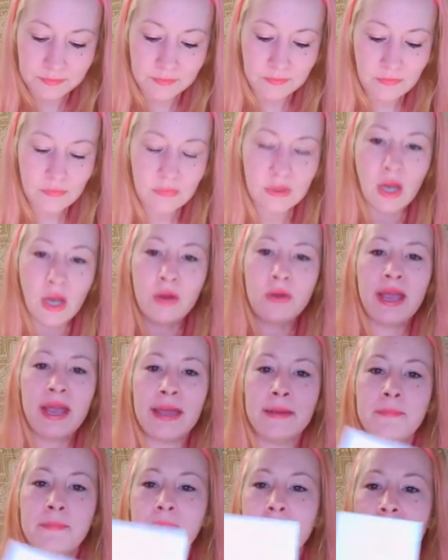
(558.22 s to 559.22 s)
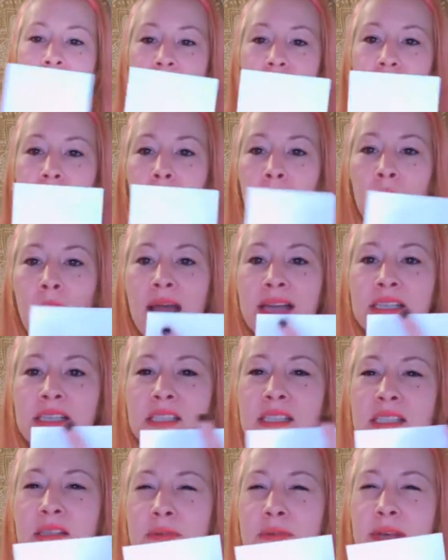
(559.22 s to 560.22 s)
Okay, so I just
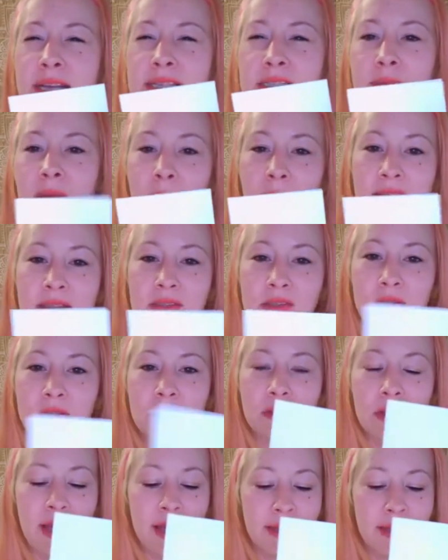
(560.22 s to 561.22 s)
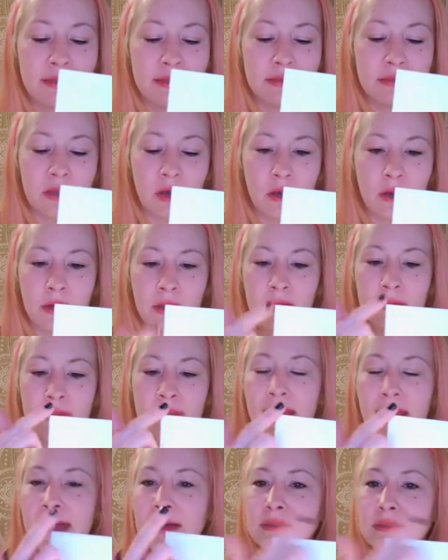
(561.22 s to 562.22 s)
erased my pencil lines on the
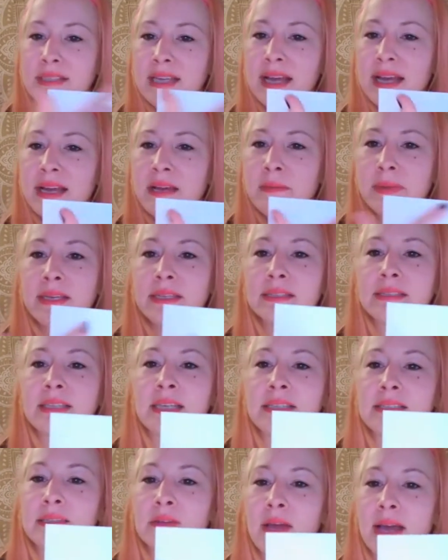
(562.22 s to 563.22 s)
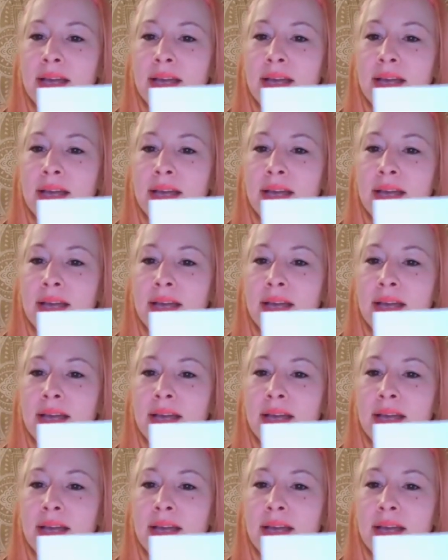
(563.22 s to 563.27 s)
outside because I still had some